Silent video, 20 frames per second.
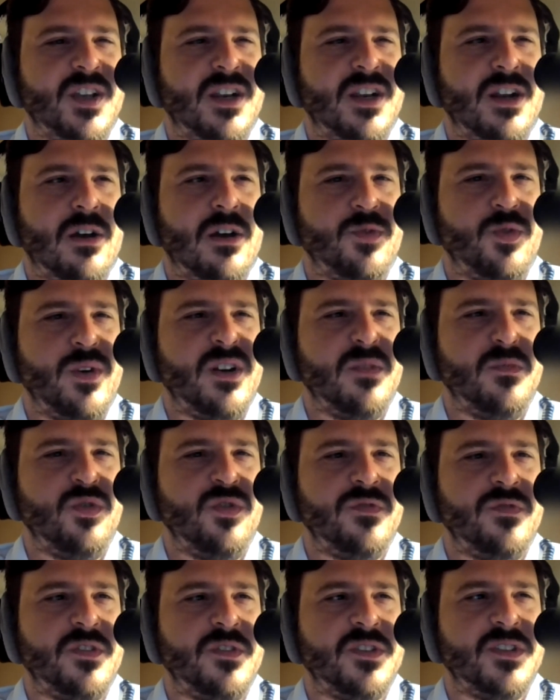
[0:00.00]
and now I'm going to
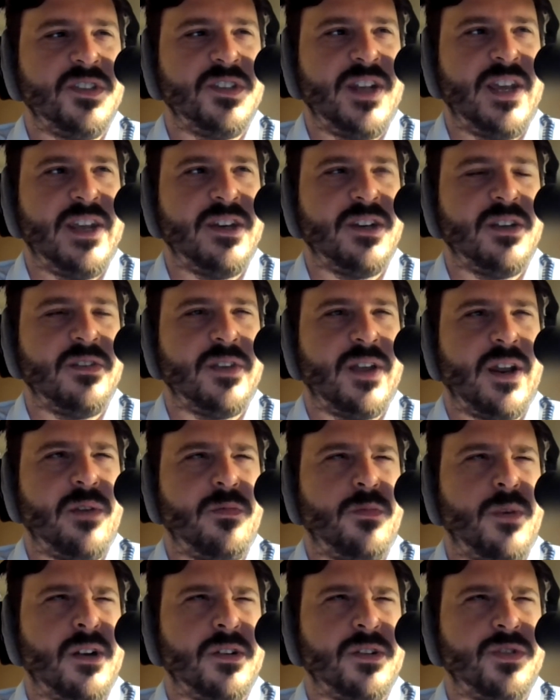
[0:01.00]
move to the state that I
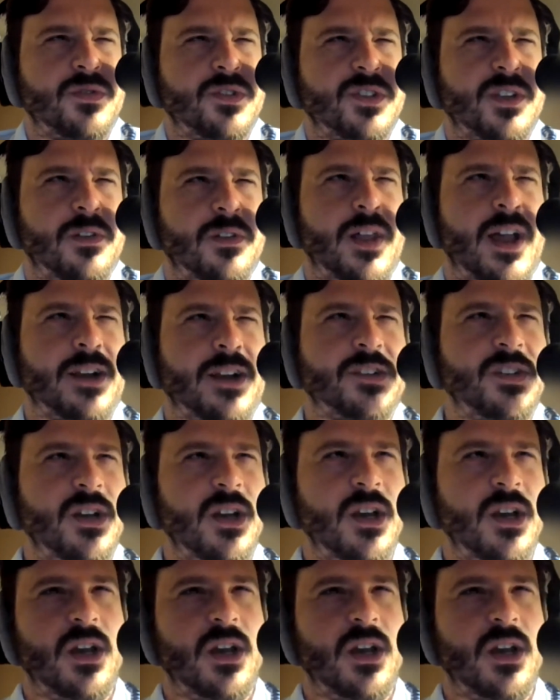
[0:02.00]
want to select.